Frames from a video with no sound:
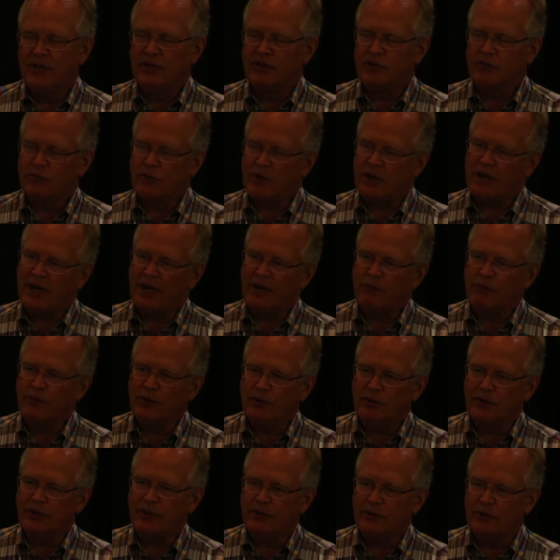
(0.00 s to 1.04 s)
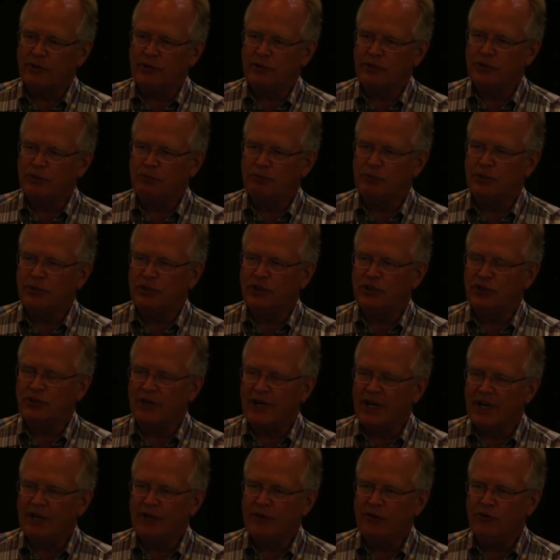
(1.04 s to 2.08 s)
is where I would really urge you put your
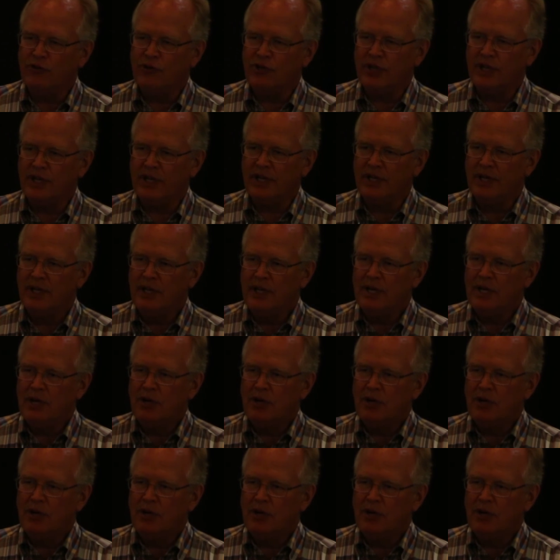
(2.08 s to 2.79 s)
energy